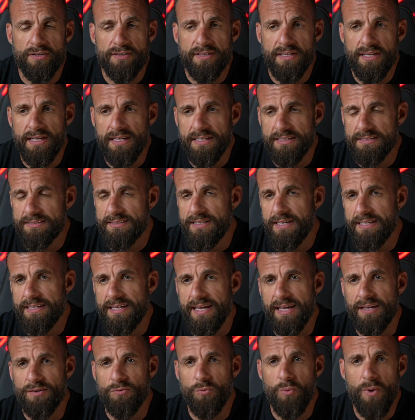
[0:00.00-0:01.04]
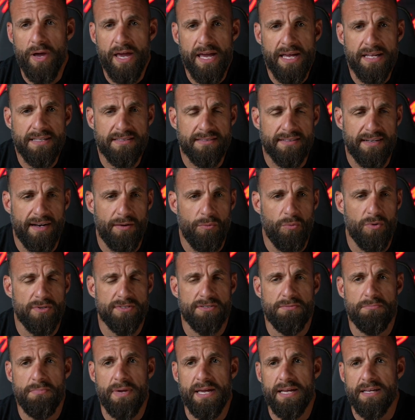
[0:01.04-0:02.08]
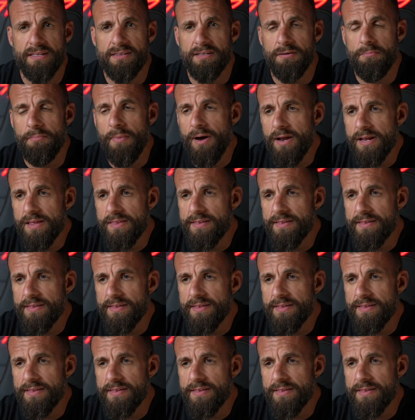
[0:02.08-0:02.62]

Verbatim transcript: things and I gained weight and I wasn't making the money